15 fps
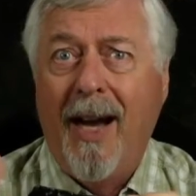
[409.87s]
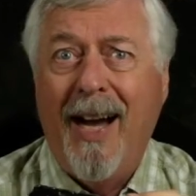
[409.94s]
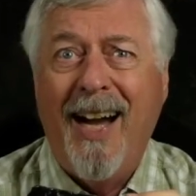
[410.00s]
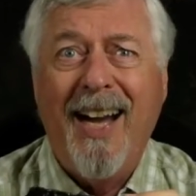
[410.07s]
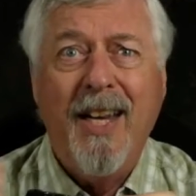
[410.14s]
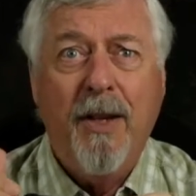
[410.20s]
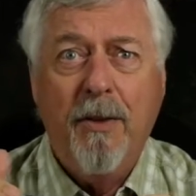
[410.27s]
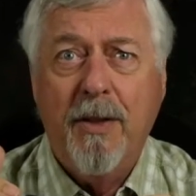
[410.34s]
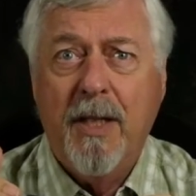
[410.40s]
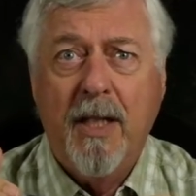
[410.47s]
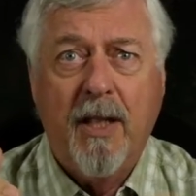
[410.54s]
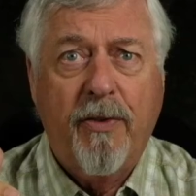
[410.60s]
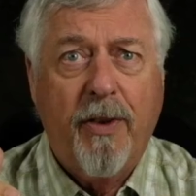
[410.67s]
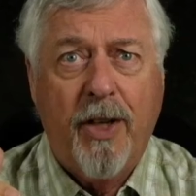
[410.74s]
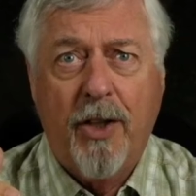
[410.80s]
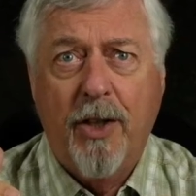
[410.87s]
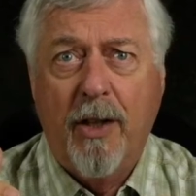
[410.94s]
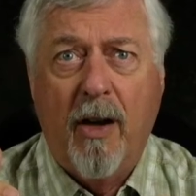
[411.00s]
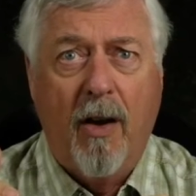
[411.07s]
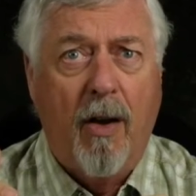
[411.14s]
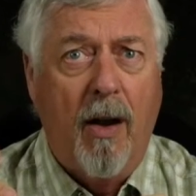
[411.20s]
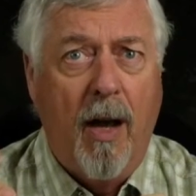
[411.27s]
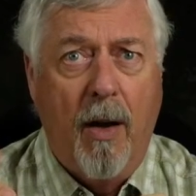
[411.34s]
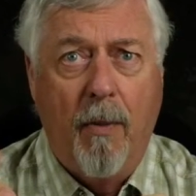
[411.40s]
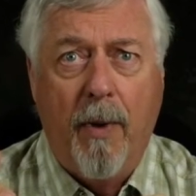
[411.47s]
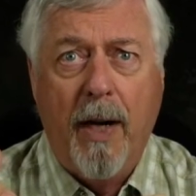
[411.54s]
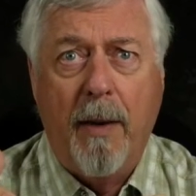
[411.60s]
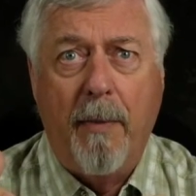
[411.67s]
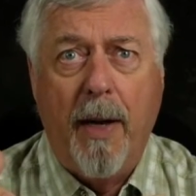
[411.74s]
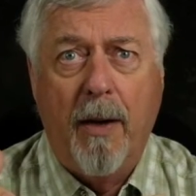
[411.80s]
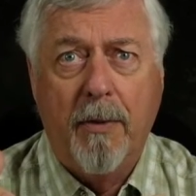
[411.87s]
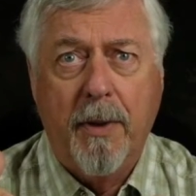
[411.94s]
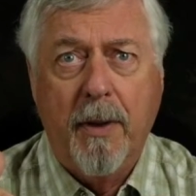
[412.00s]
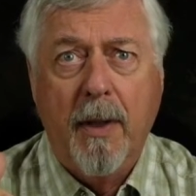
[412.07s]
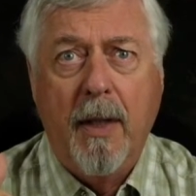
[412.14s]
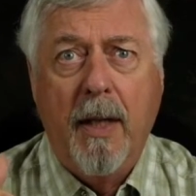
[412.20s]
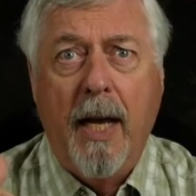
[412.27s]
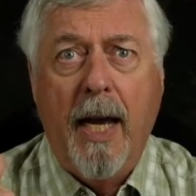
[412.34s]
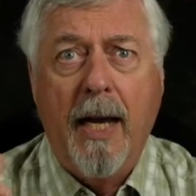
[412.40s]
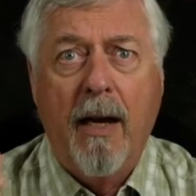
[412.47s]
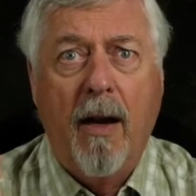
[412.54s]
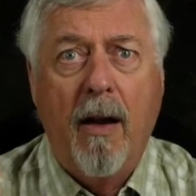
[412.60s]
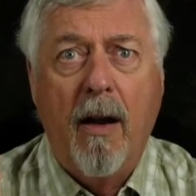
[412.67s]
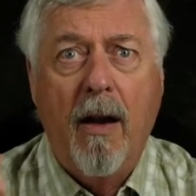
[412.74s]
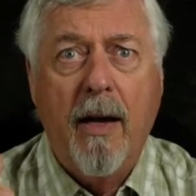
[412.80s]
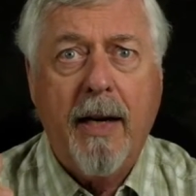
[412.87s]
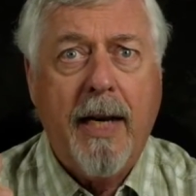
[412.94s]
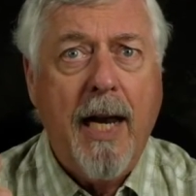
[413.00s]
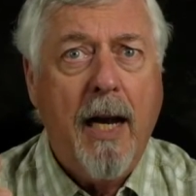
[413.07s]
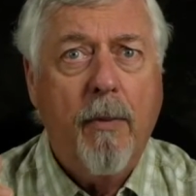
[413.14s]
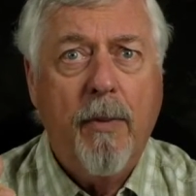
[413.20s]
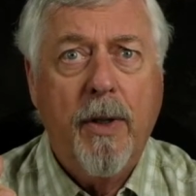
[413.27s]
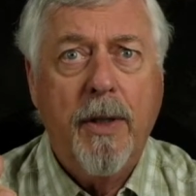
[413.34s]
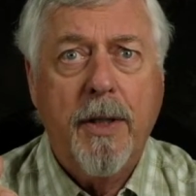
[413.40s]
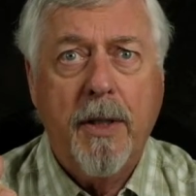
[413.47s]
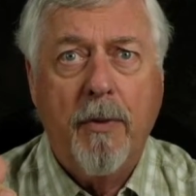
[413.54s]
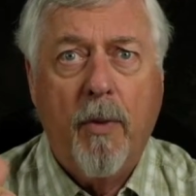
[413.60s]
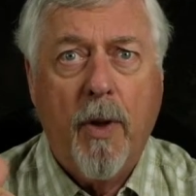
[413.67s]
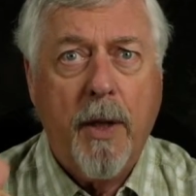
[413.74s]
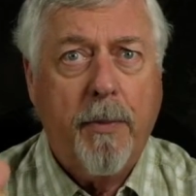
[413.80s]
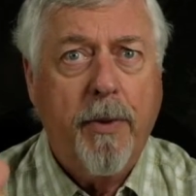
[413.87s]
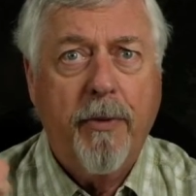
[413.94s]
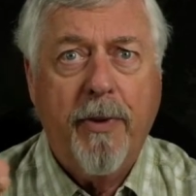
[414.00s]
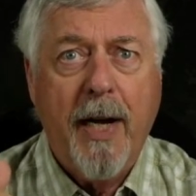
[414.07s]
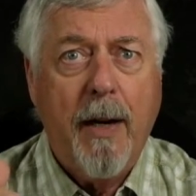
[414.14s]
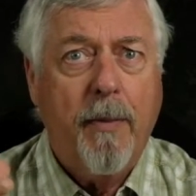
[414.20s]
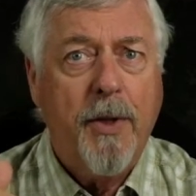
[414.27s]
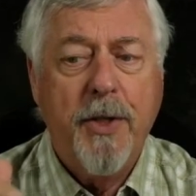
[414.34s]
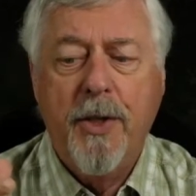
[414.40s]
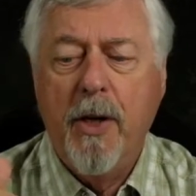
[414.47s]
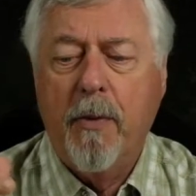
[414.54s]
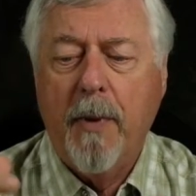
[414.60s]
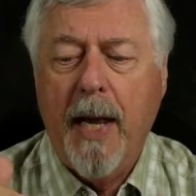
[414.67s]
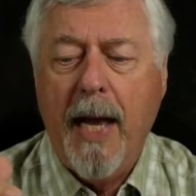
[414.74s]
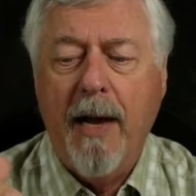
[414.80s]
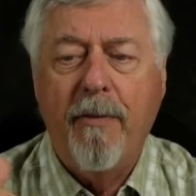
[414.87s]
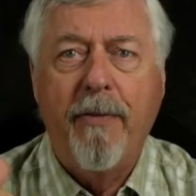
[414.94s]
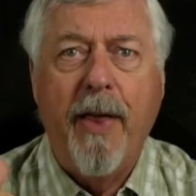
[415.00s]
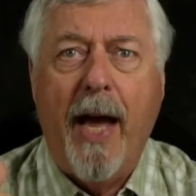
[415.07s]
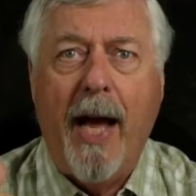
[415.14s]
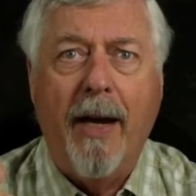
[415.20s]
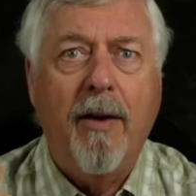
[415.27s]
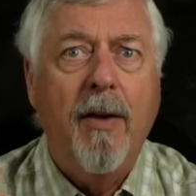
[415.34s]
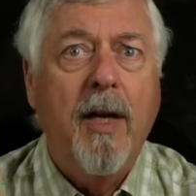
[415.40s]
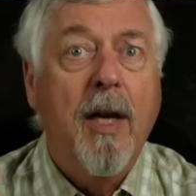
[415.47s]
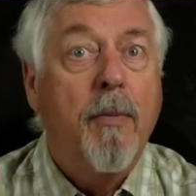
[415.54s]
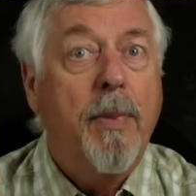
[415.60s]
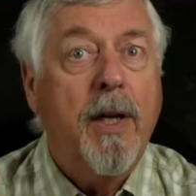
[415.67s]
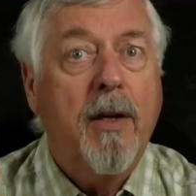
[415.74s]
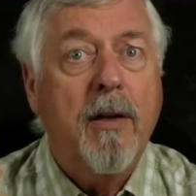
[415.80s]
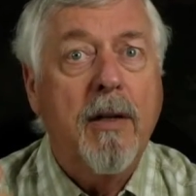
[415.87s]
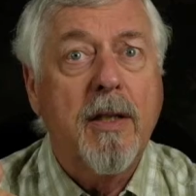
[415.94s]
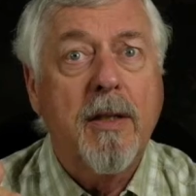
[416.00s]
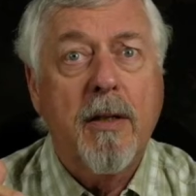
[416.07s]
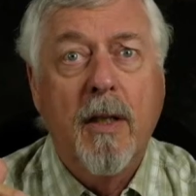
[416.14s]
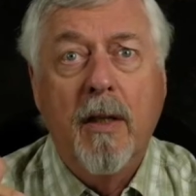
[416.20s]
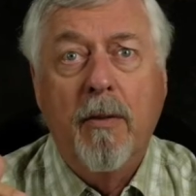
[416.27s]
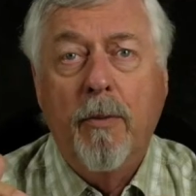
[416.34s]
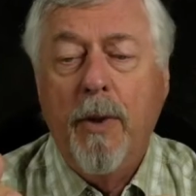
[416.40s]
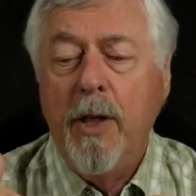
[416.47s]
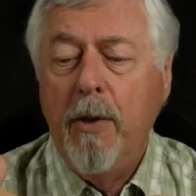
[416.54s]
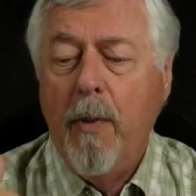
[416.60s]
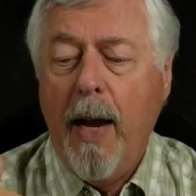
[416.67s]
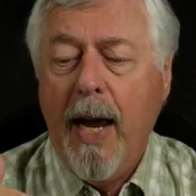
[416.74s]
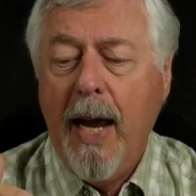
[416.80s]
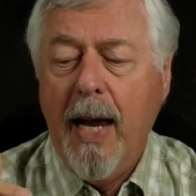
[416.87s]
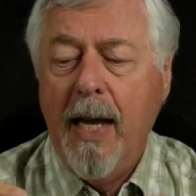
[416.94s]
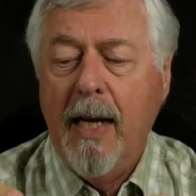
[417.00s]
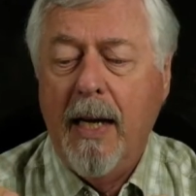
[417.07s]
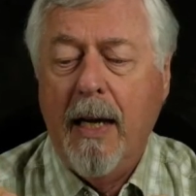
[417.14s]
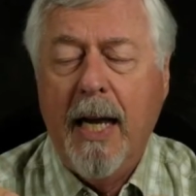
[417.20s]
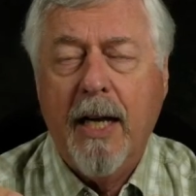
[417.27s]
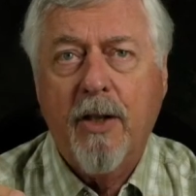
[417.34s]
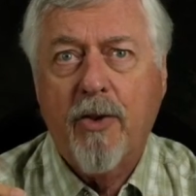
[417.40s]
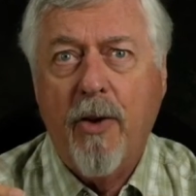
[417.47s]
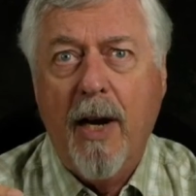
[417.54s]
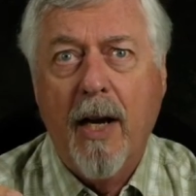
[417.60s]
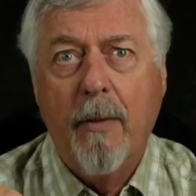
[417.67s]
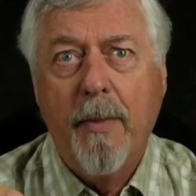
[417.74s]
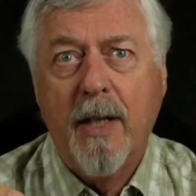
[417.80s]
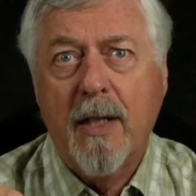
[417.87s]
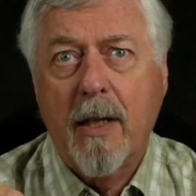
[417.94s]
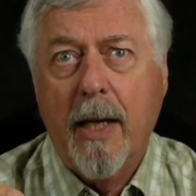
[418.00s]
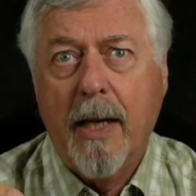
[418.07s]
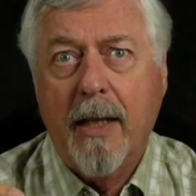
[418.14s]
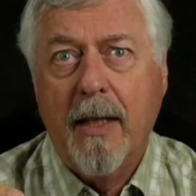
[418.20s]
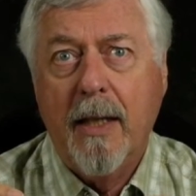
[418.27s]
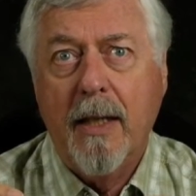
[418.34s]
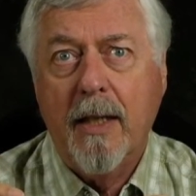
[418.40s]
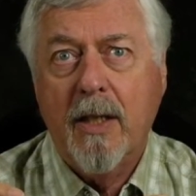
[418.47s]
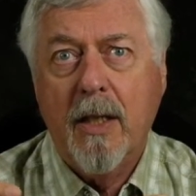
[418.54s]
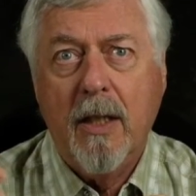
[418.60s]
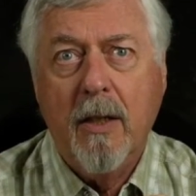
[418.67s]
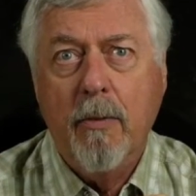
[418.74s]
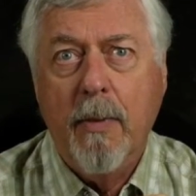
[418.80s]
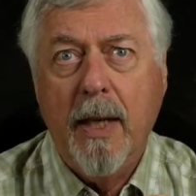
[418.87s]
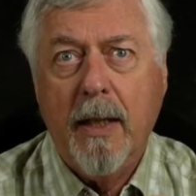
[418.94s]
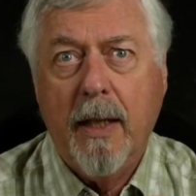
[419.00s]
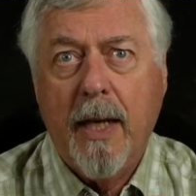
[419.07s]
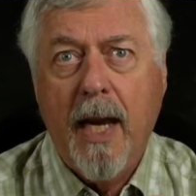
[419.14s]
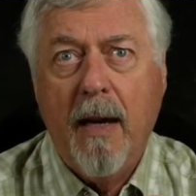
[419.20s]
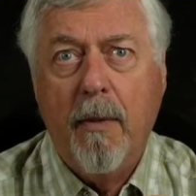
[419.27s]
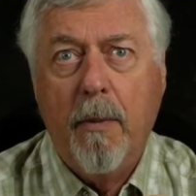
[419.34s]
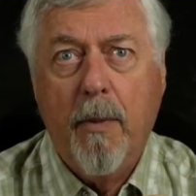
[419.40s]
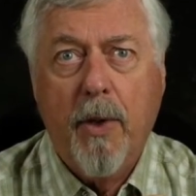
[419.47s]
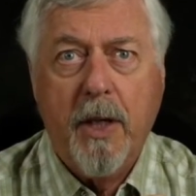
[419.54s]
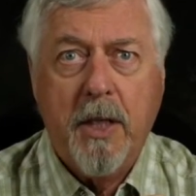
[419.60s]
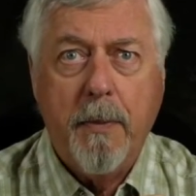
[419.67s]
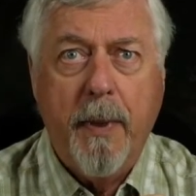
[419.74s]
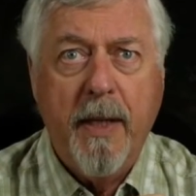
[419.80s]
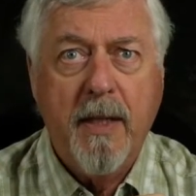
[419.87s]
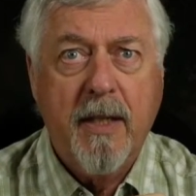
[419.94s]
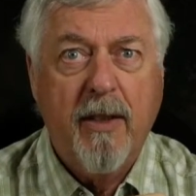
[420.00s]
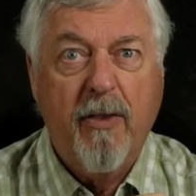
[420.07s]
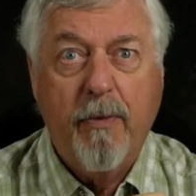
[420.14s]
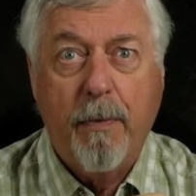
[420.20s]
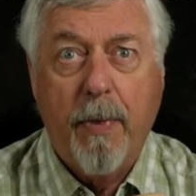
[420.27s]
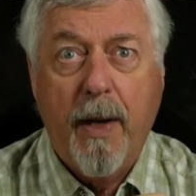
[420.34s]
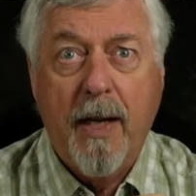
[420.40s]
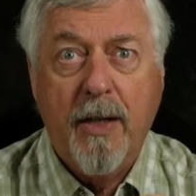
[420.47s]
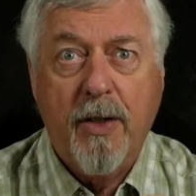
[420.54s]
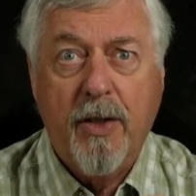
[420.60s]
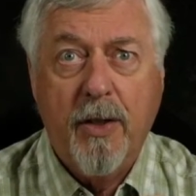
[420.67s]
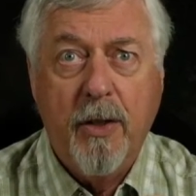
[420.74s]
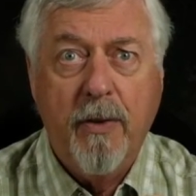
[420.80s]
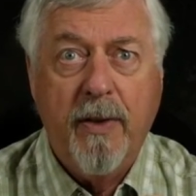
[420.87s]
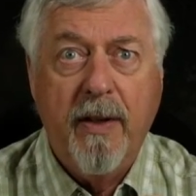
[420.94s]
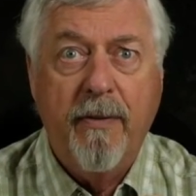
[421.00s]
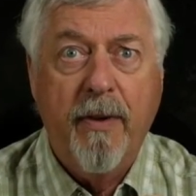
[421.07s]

I use this function a lot when I'm out. And a lot of cameras, waterproof cameras, don't have that, because when you add extra elements like this, you make the camera more expensive, plus you give